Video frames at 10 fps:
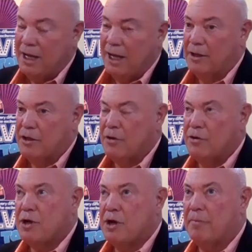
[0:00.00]
Uh, you know, you're
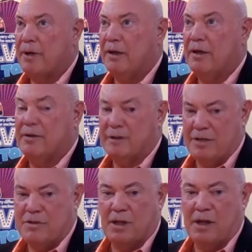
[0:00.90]
talking about a lot of
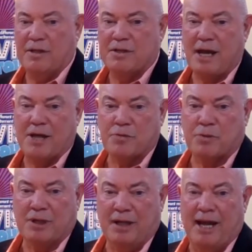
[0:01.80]
these. A lot of these guys
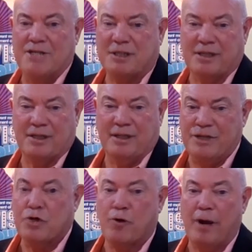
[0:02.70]
were classically
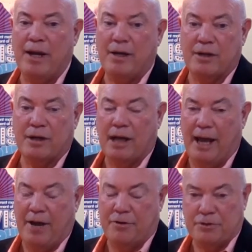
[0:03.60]
trained
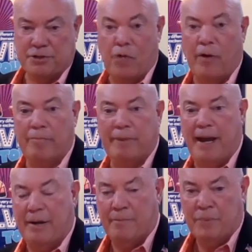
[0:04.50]
actors going
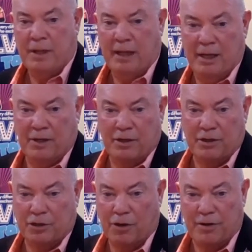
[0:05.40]
back into the
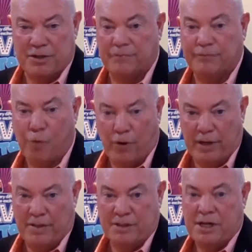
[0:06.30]
30s and
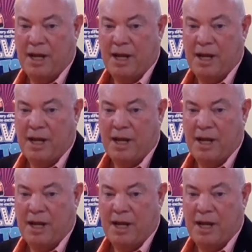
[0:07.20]
40s.